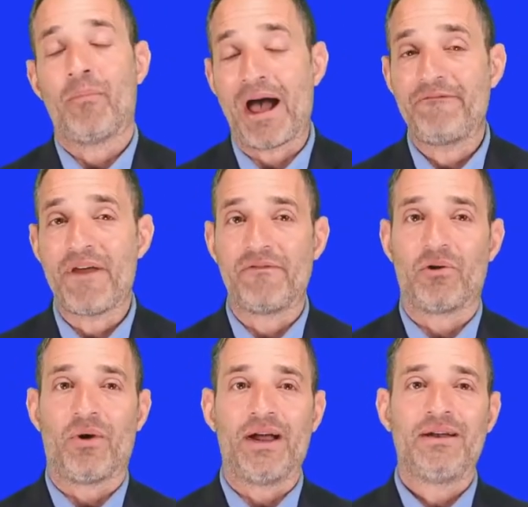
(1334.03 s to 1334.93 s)
Or my
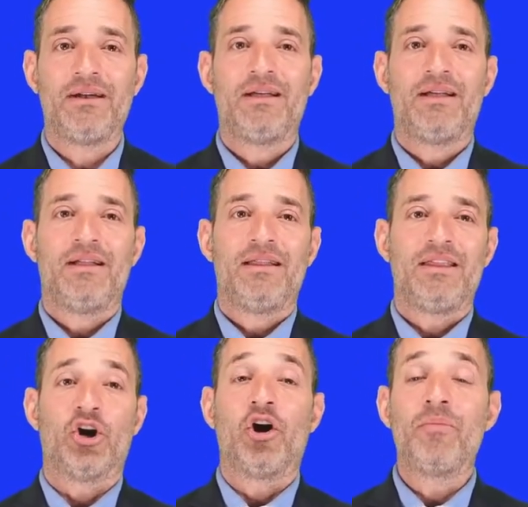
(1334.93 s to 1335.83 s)
favorite one,
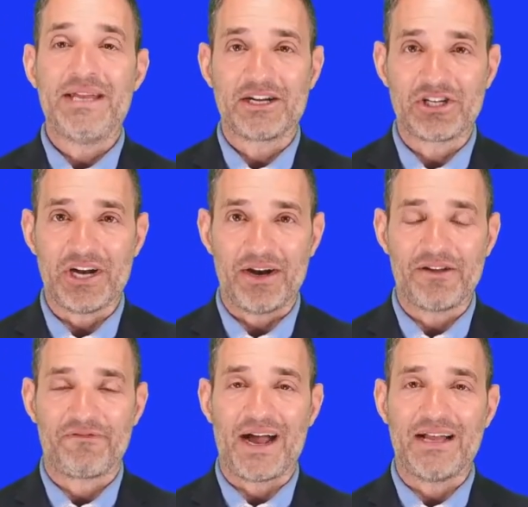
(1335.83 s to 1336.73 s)
the Urban
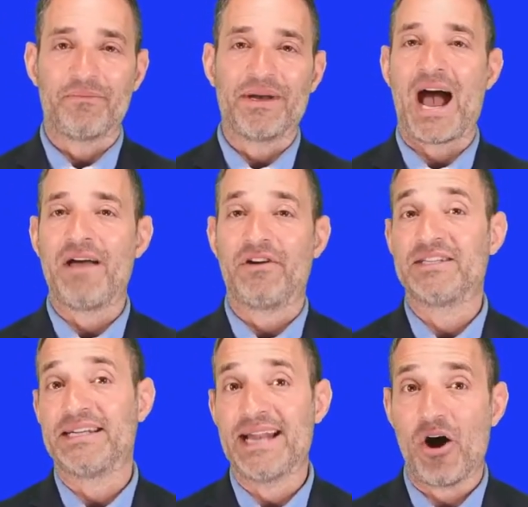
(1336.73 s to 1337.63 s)
Dictionary defines a
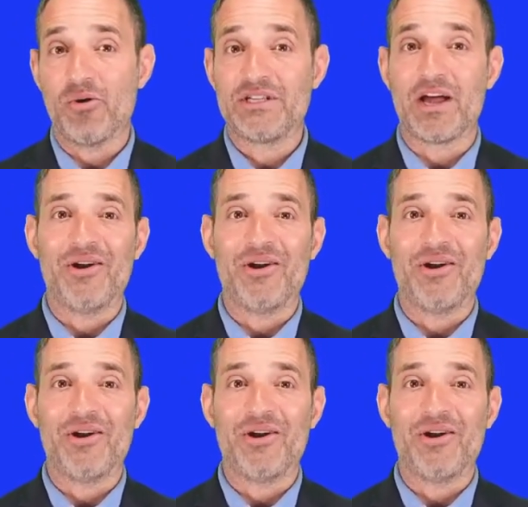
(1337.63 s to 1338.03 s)
MacGyver as a noun,